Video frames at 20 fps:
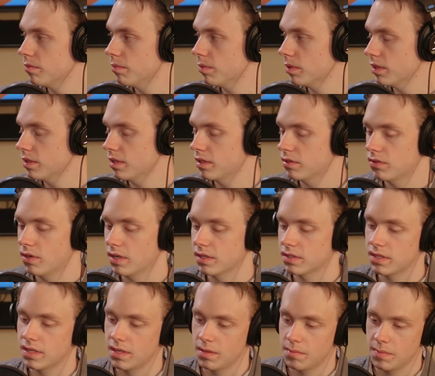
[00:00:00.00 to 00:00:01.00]
because I
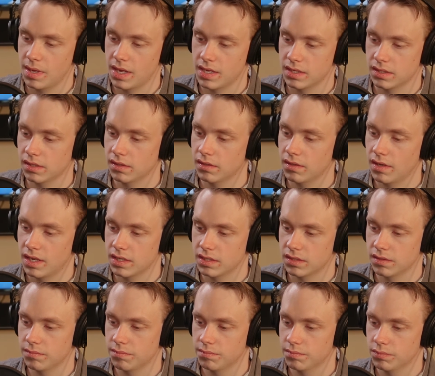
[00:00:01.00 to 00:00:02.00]
trust him as
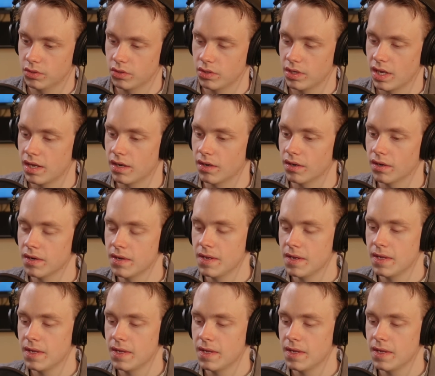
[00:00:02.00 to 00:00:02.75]
a creator.